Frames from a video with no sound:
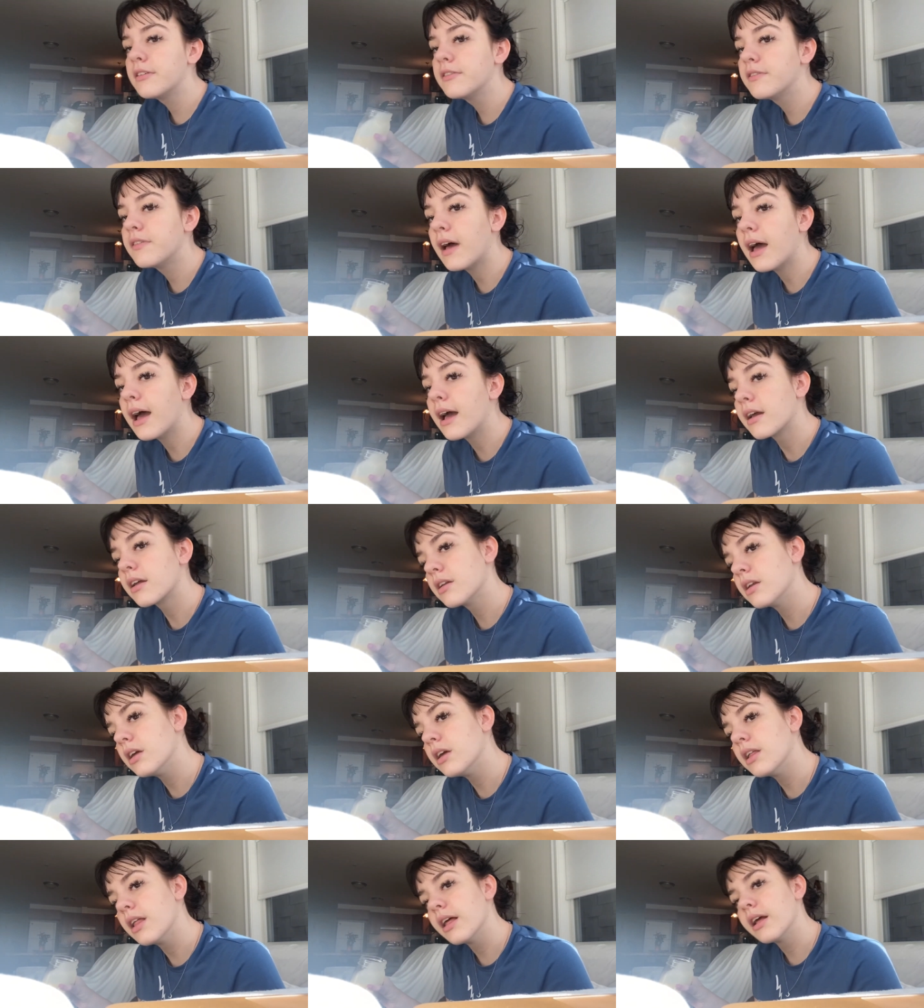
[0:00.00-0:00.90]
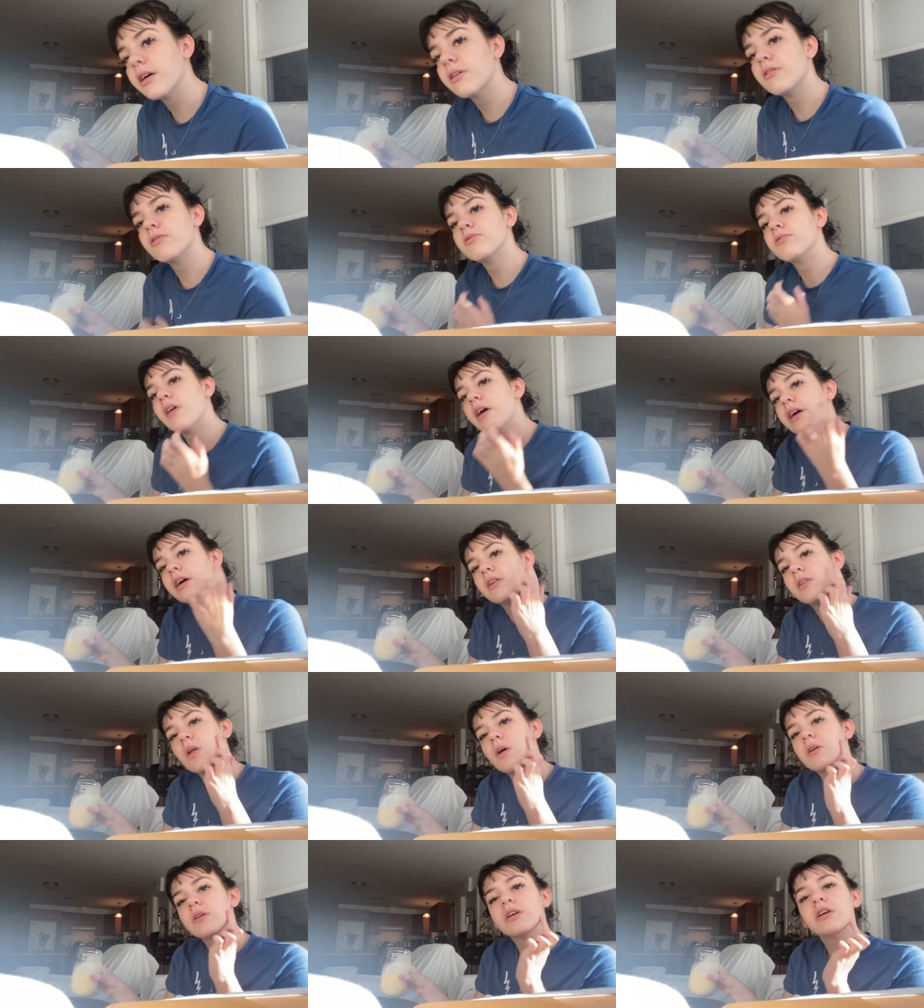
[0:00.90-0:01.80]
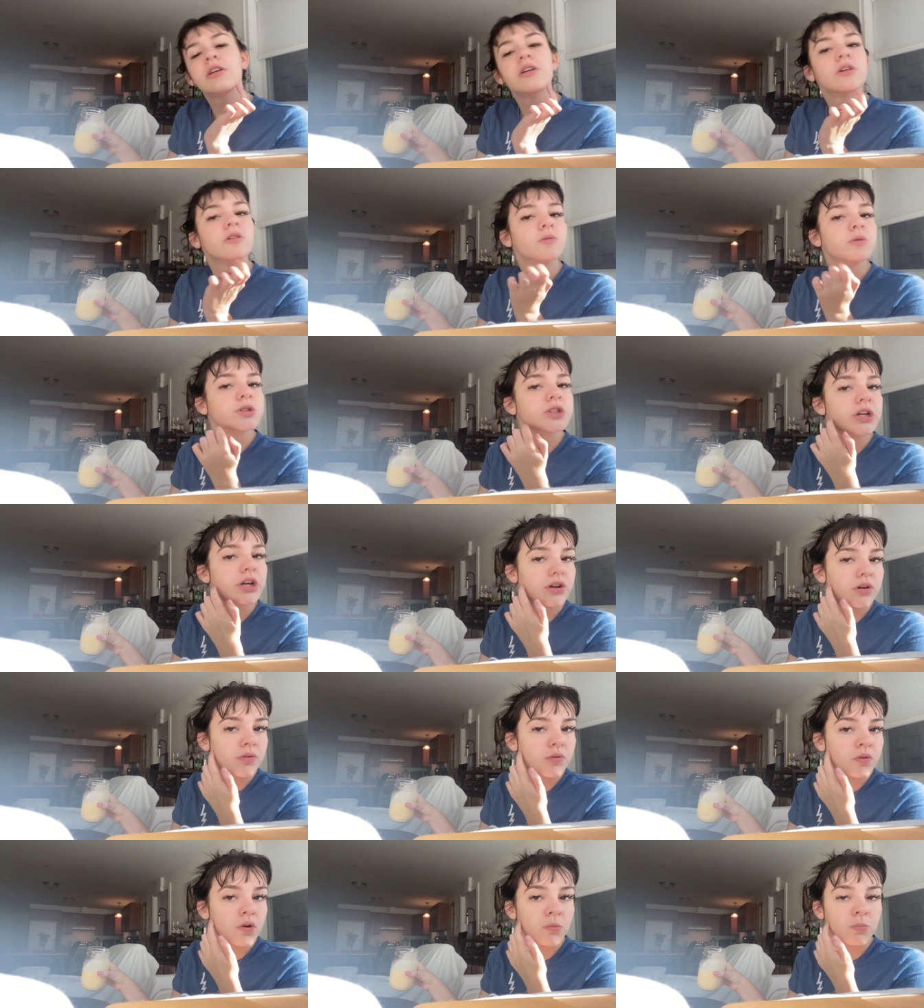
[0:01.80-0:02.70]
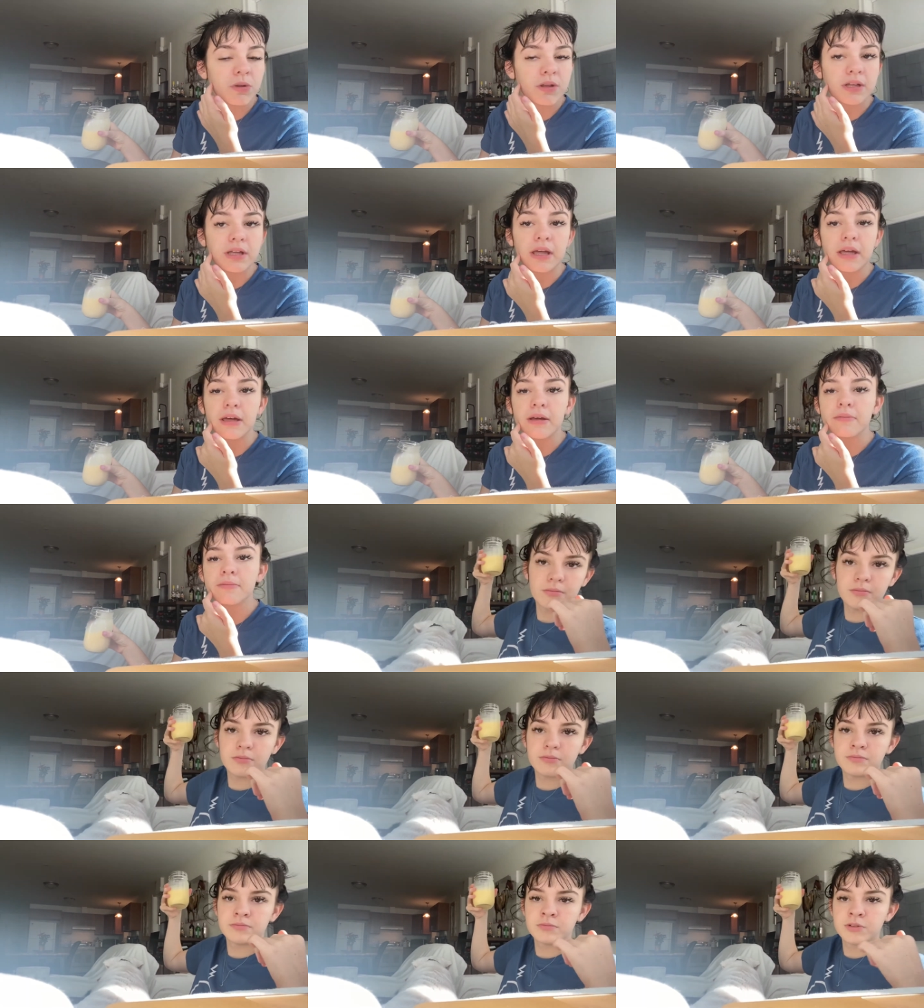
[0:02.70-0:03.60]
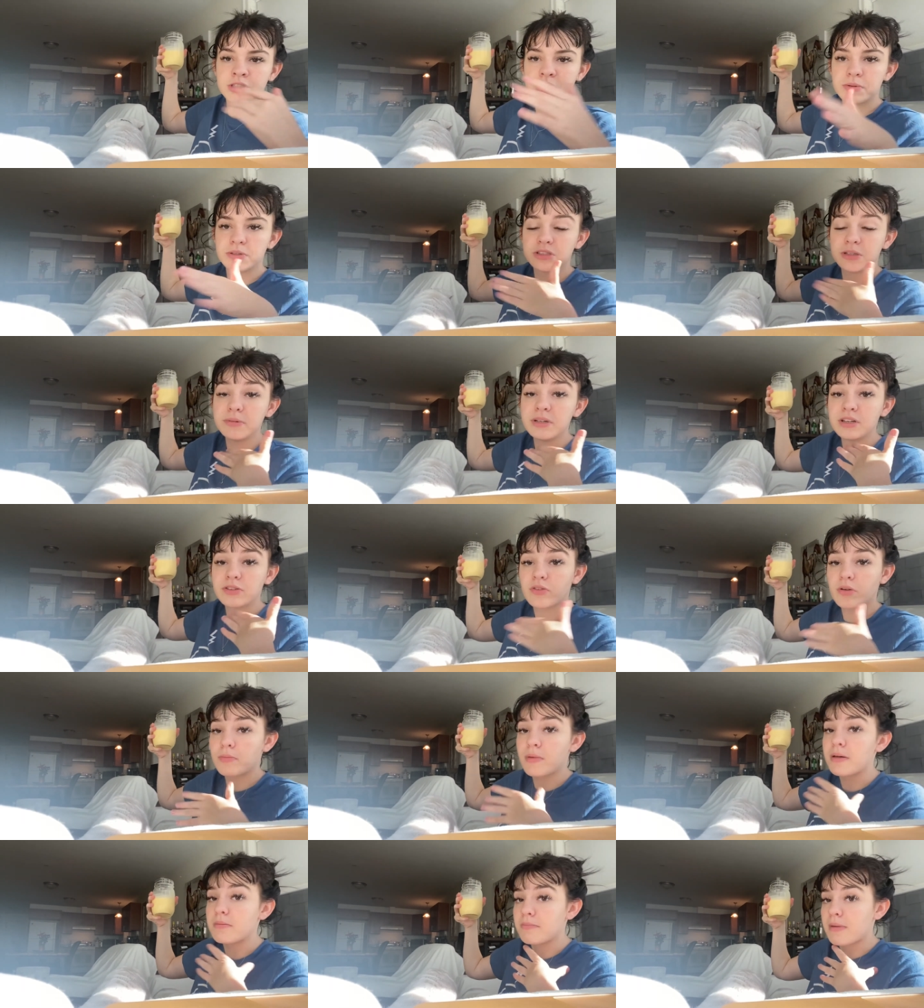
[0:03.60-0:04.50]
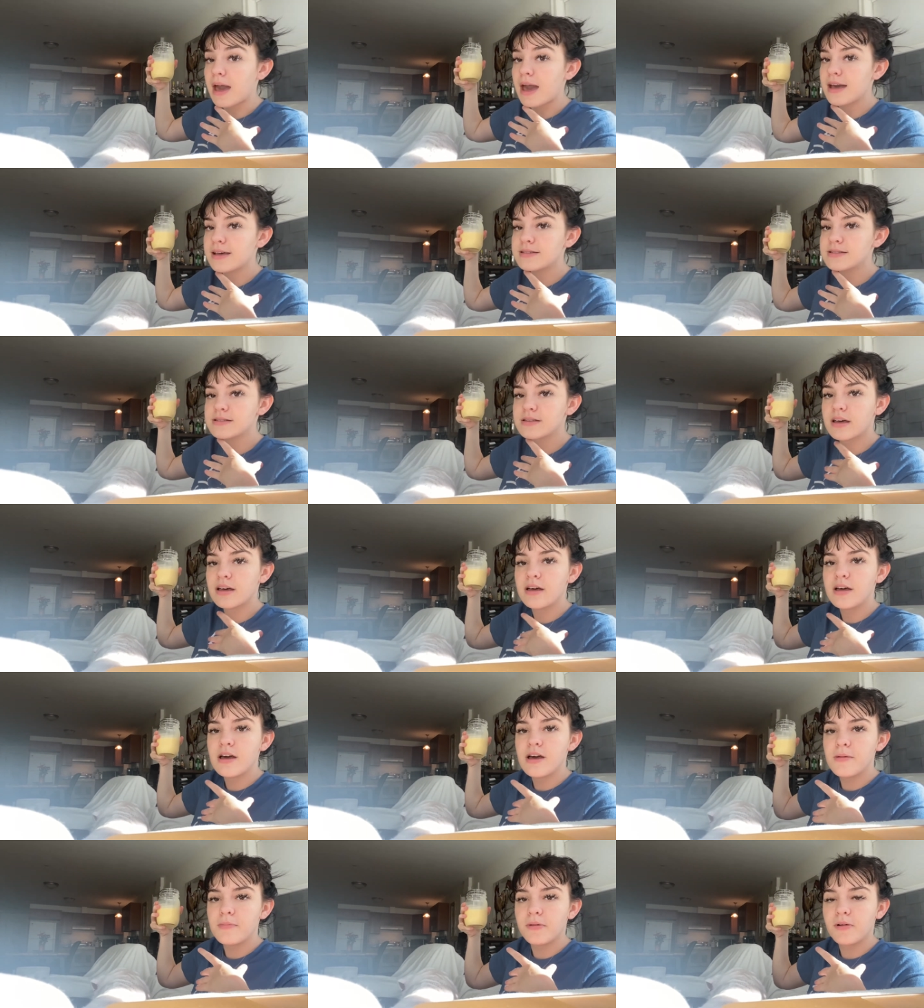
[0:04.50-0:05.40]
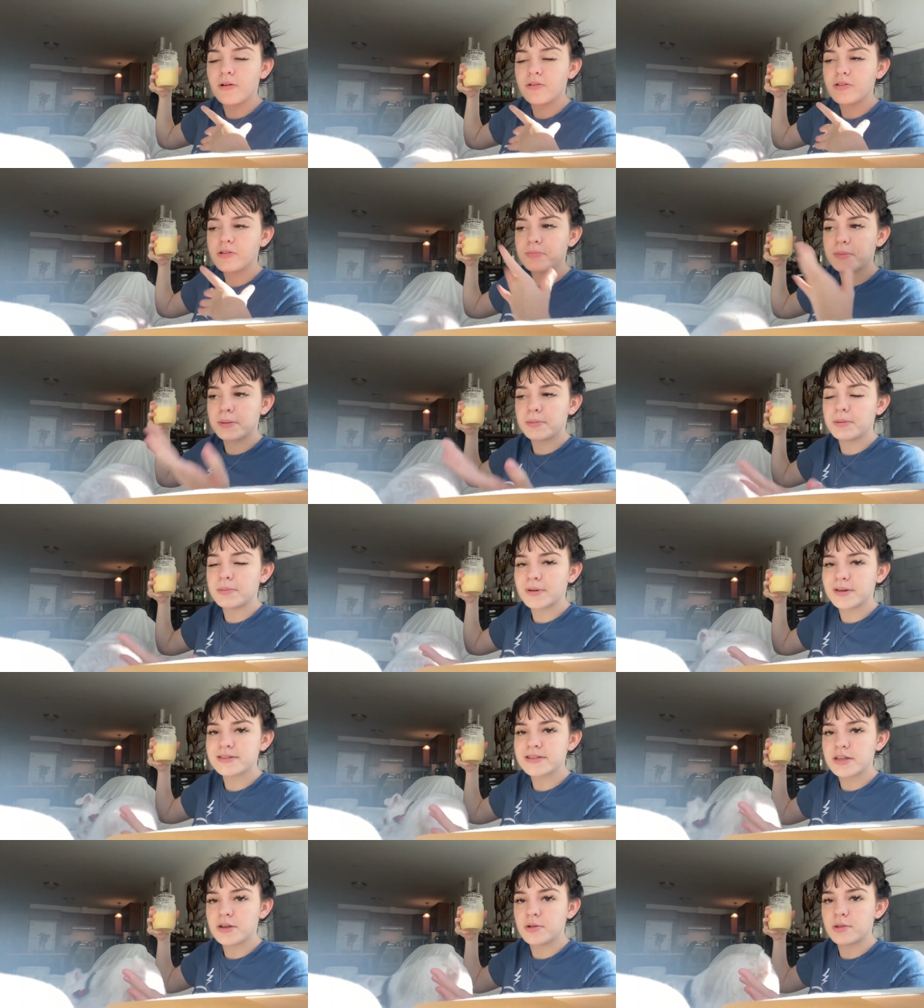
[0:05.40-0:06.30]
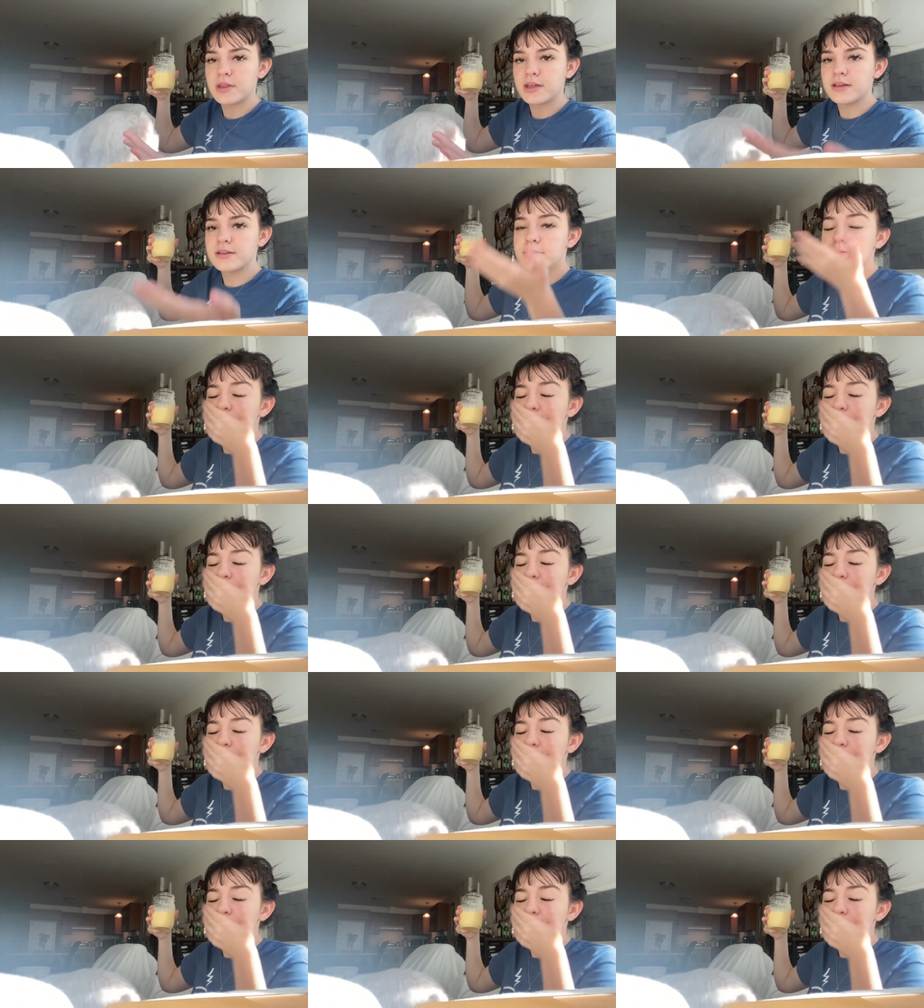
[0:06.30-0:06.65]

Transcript: acne like right along here, which I don't normally get, which I'm assuming is from my mask, but also it might be because I do this